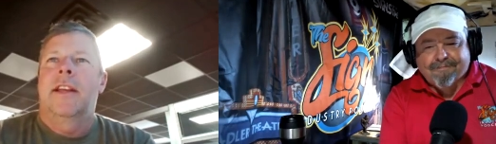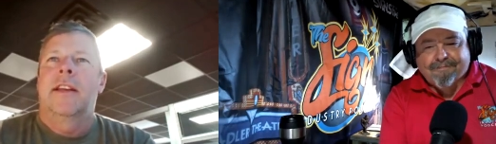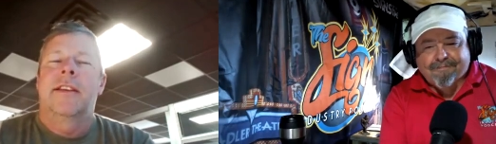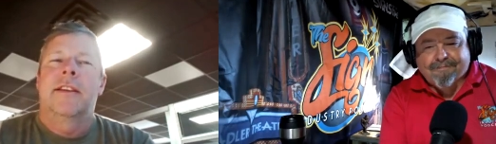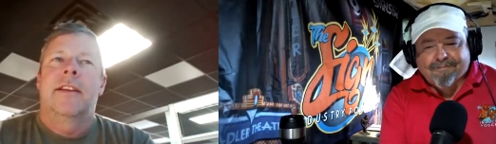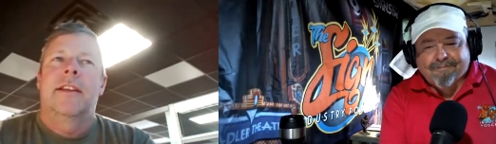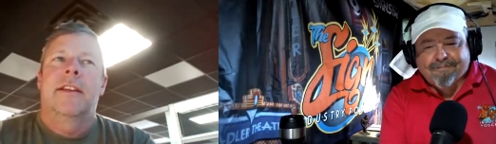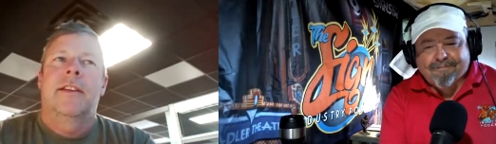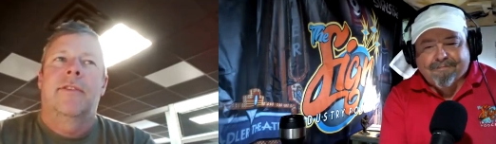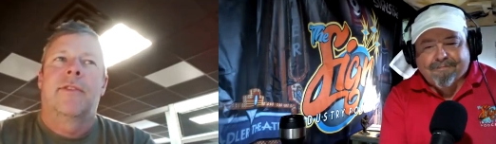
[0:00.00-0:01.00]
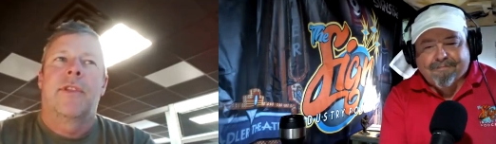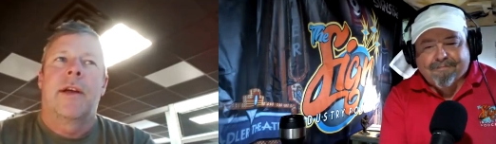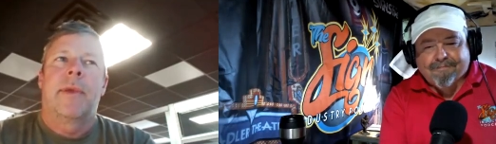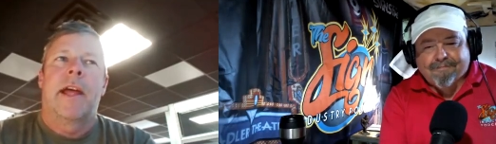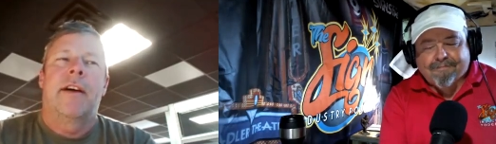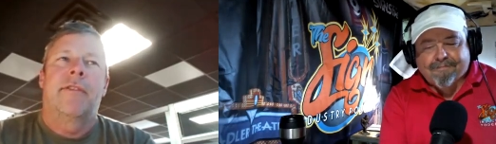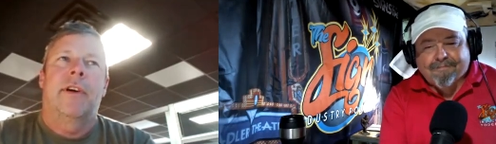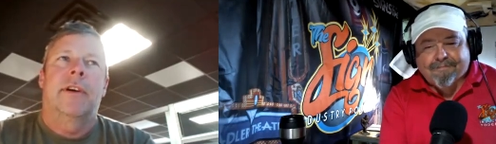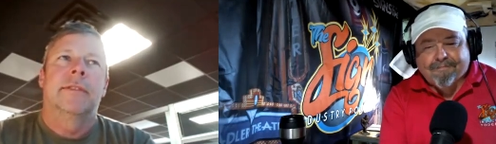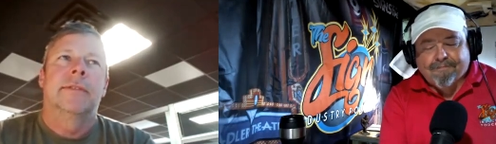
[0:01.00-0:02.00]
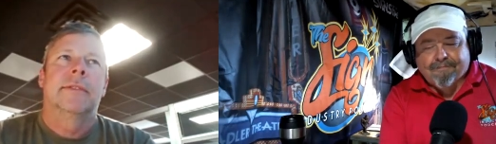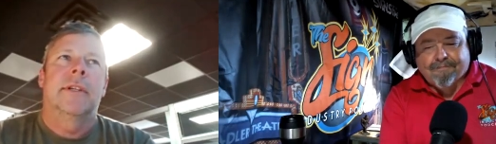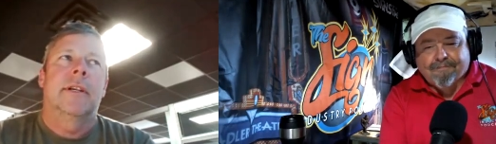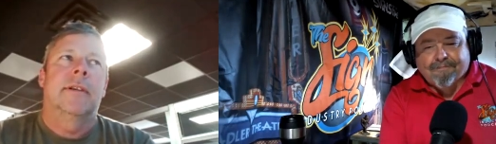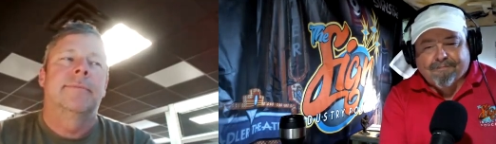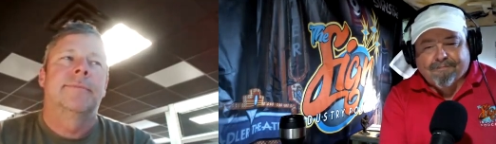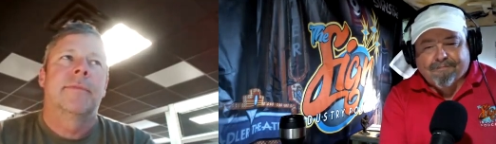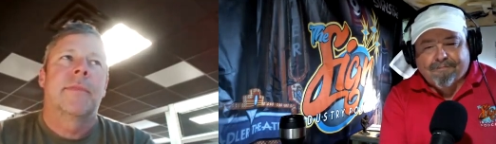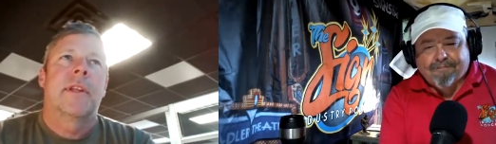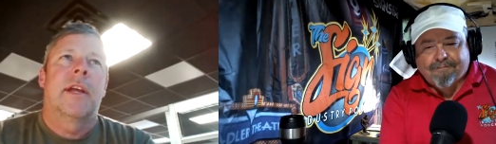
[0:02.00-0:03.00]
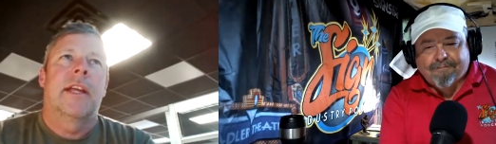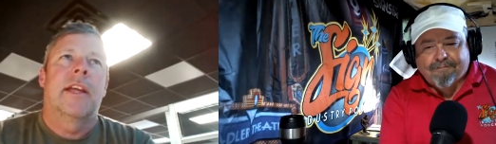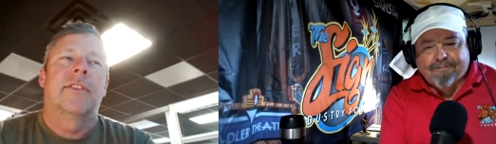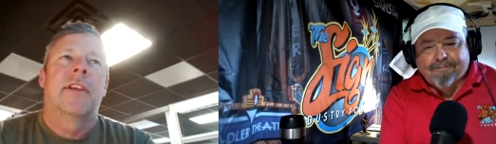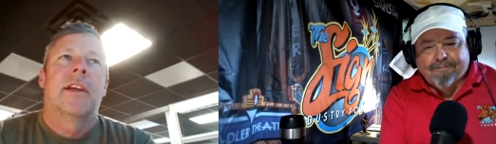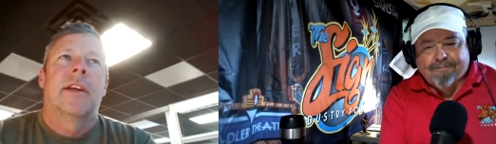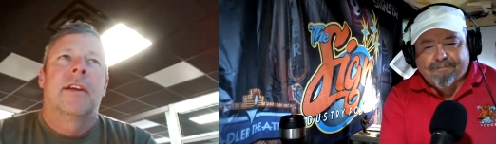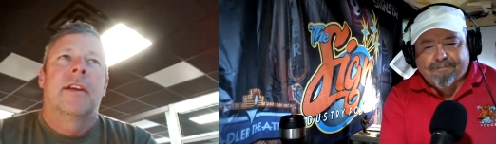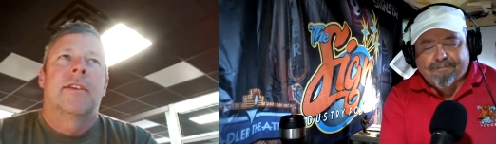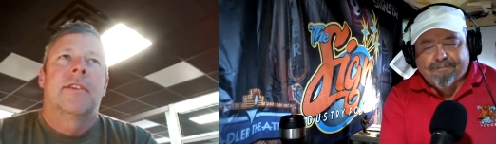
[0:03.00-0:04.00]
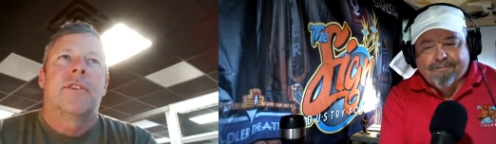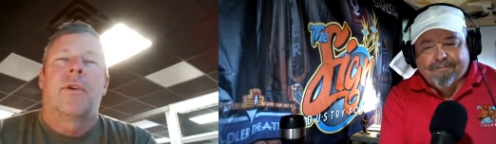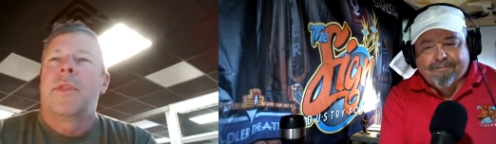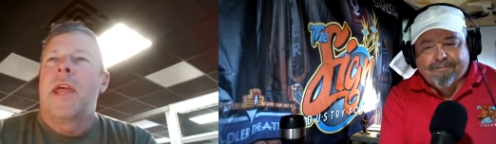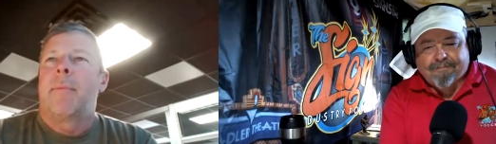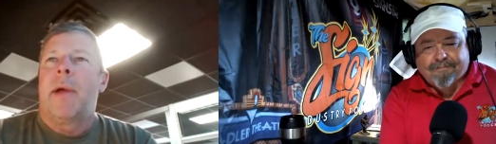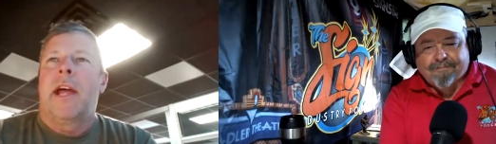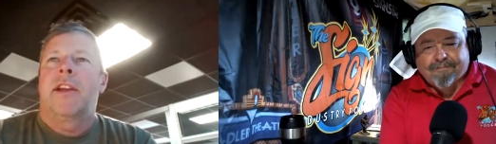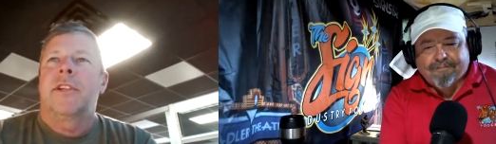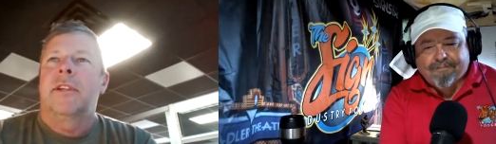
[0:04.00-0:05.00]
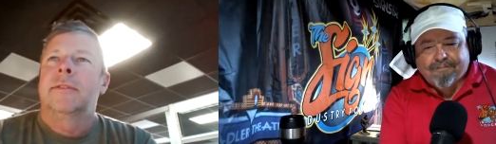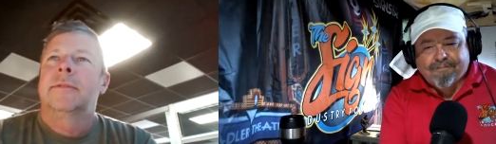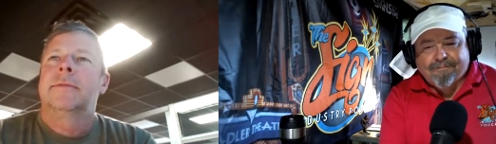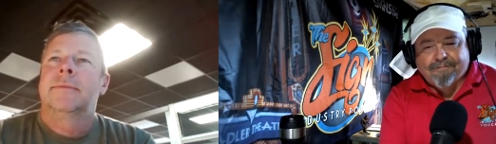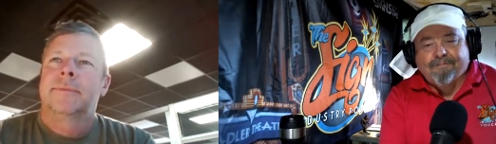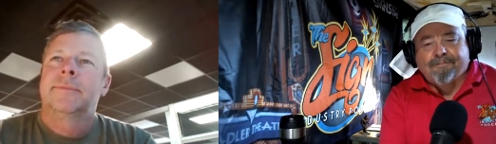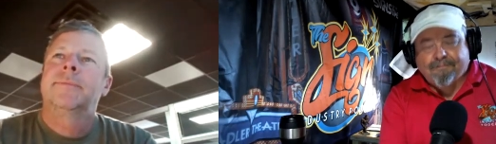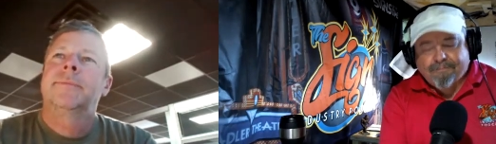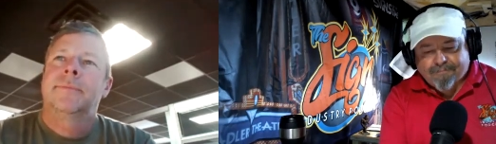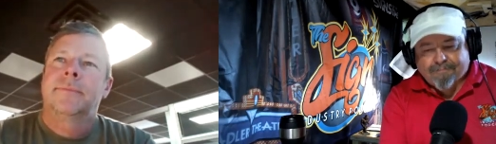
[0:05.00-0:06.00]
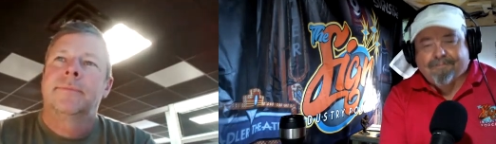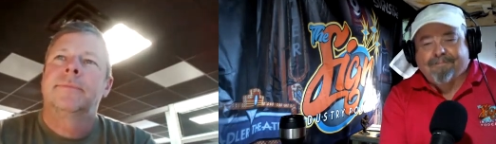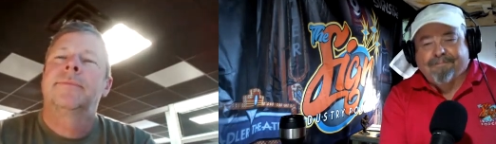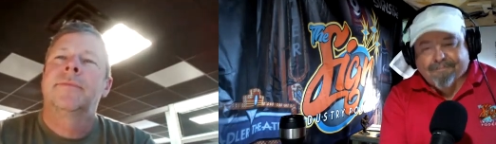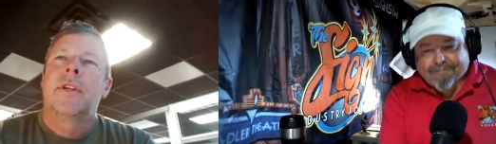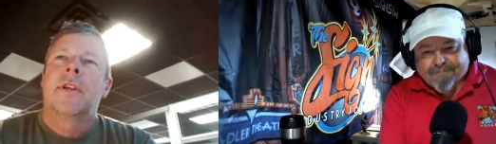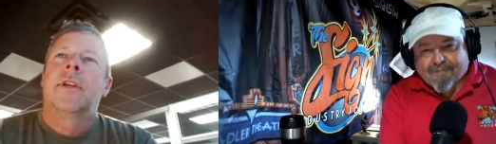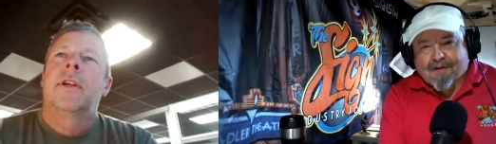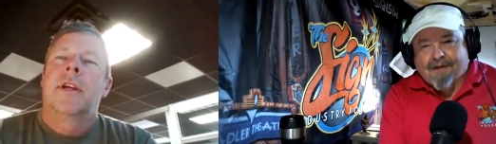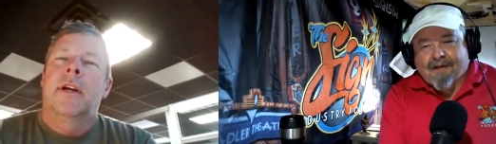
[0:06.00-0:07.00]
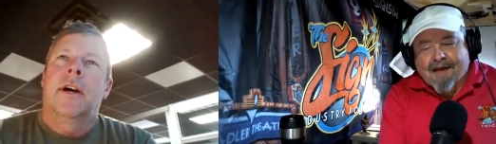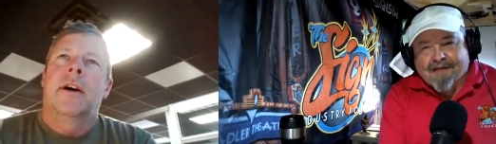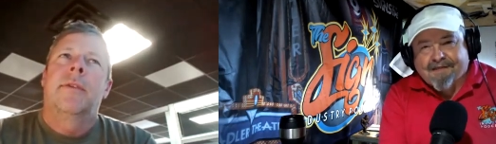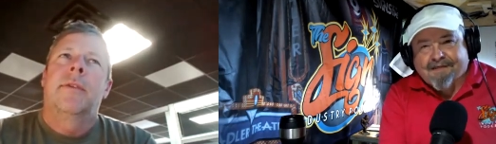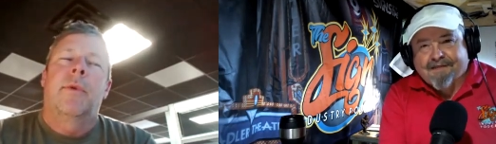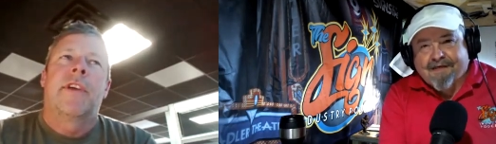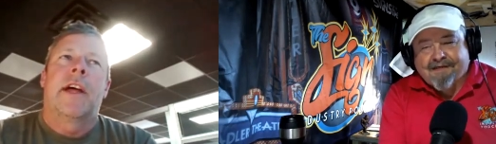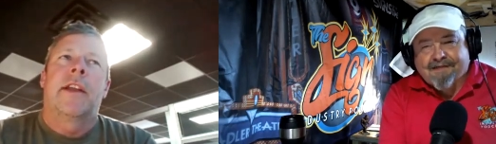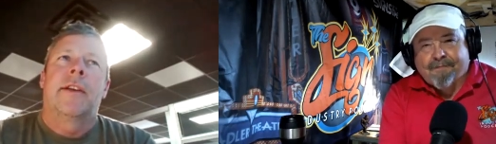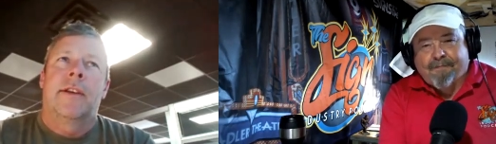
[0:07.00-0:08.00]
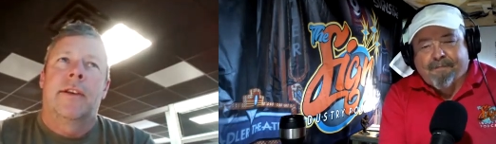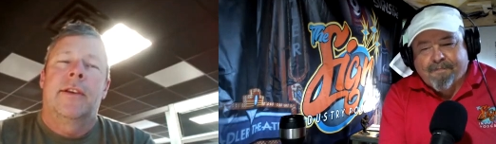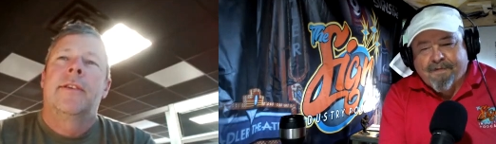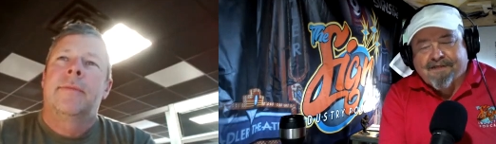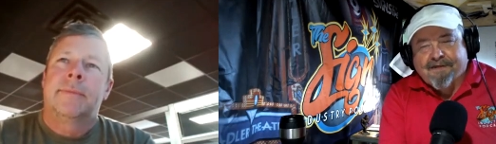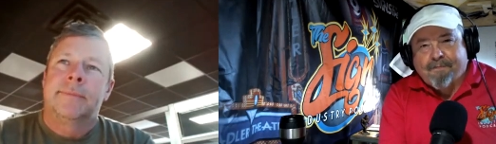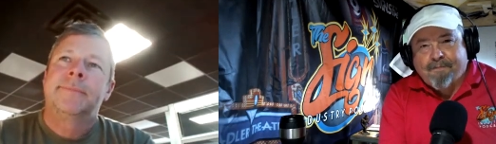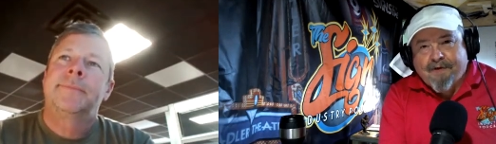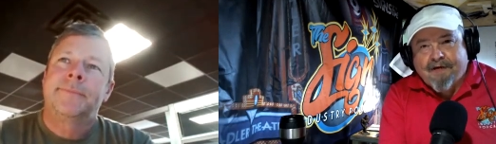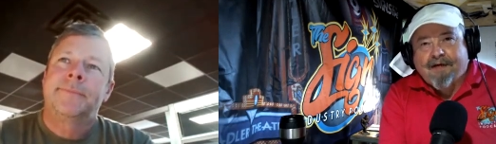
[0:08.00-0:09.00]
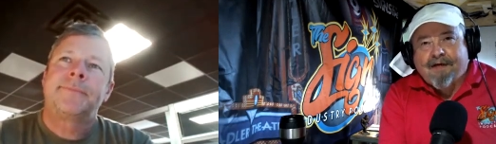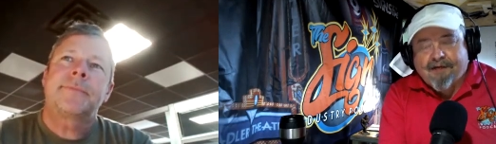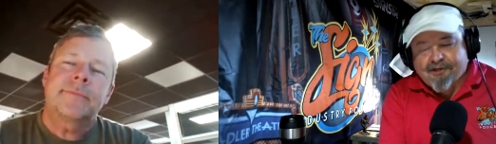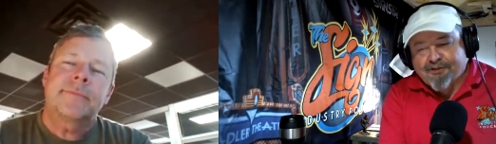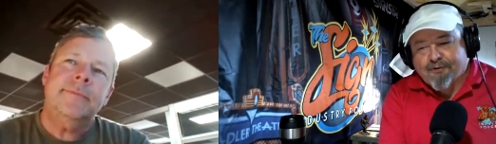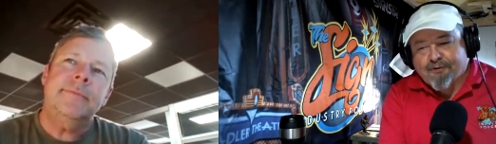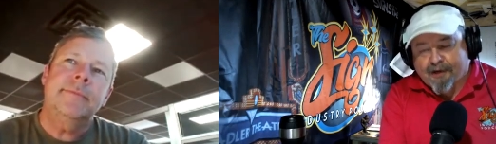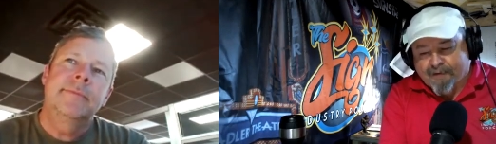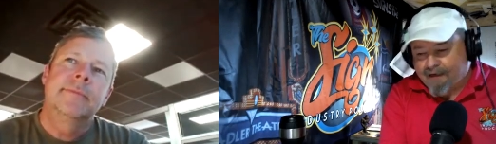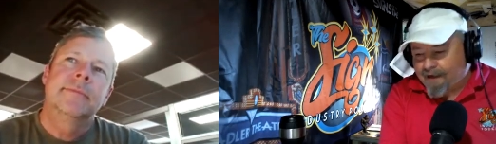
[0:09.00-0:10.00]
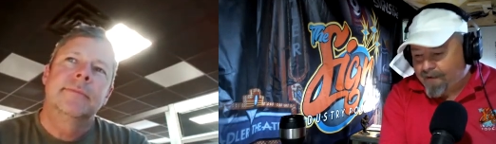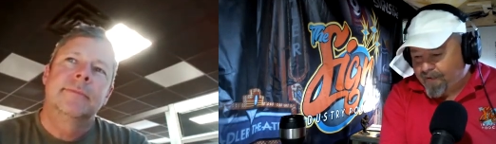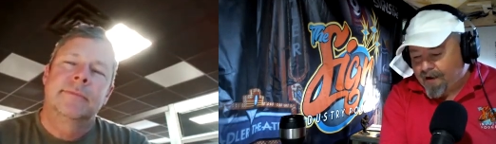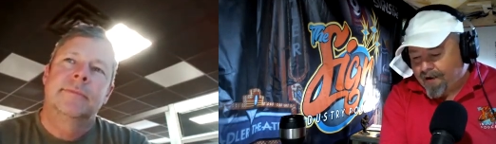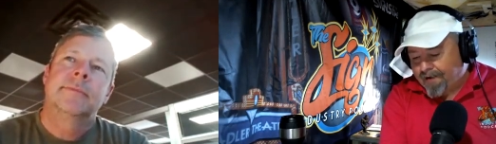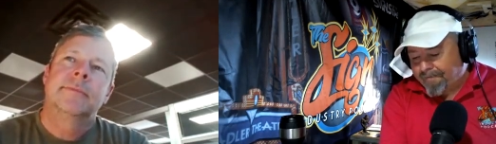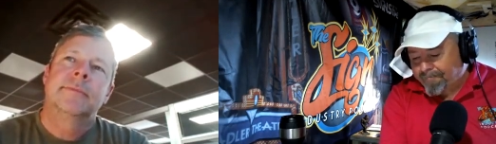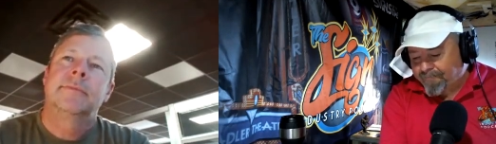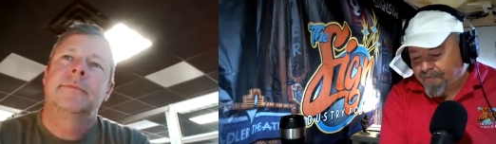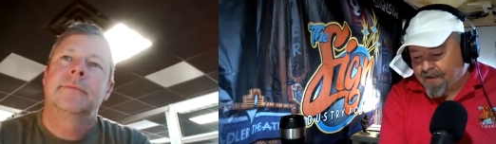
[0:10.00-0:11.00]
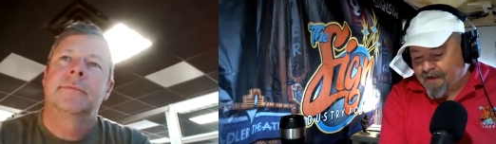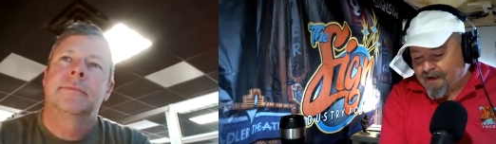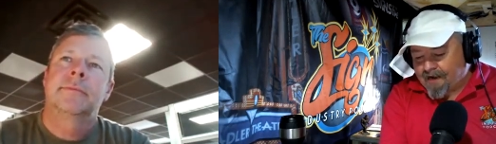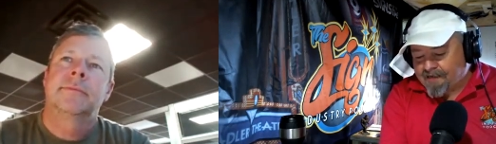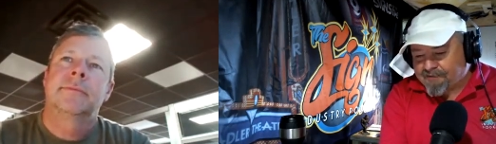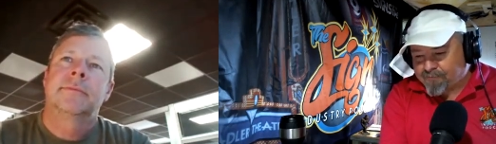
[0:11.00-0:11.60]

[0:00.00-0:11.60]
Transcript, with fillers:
Speaker 1: and for them to have a, um, I guess, showing that passion.
Speaker 2: Mm-hmm. Yeah, uh, it's a it's a big issue coming up. Um, I